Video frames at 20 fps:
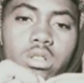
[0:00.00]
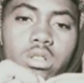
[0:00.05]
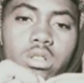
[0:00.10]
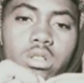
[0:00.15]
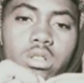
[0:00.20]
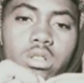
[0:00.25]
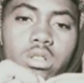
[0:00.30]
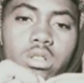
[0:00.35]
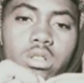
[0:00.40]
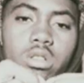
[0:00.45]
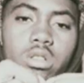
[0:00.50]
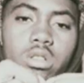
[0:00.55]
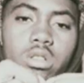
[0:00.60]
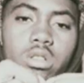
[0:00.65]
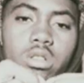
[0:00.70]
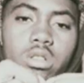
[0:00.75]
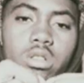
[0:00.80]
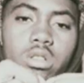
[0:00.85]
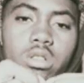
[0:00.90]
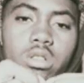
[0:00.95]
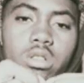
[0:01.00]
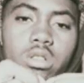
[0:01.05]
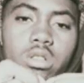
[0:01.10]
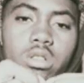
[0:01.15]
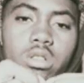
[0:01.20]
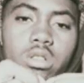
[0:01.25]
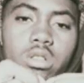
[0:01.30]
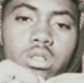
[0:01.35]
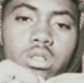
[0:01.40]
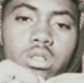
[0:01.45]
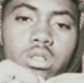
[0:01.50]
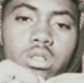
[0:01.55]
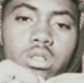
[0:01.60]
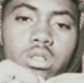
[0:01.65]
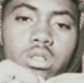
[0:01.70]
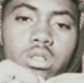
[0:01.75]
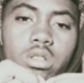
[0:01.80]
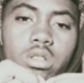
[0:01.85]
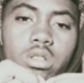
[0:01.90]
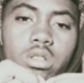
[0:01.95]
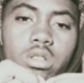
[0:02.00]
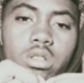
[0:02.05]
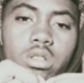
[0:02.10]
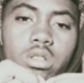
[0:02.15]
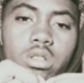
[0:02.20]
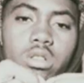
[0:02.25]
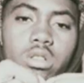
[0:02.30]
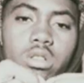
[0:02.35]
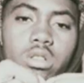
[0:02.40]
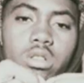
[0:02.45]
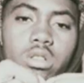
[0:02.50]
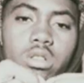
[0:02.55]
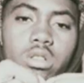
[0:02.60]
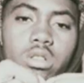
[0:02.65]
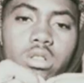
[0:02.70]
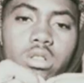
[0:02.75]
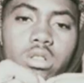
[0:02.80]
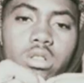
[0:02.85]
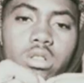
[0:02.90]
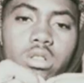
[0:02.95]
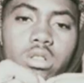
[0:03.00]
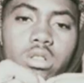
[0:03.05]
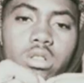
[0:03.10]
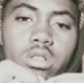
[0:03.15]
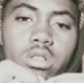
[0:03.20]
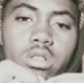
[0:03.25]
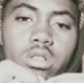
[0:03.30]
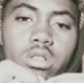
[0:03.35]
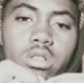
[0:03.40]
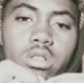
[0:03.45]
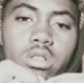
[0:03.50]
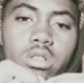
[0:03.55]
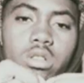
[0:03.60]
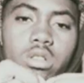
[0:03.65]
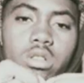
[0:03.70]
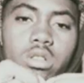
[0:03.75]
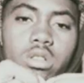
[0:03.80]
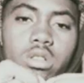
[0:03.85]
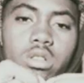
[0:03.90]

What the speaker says: (no lip movement)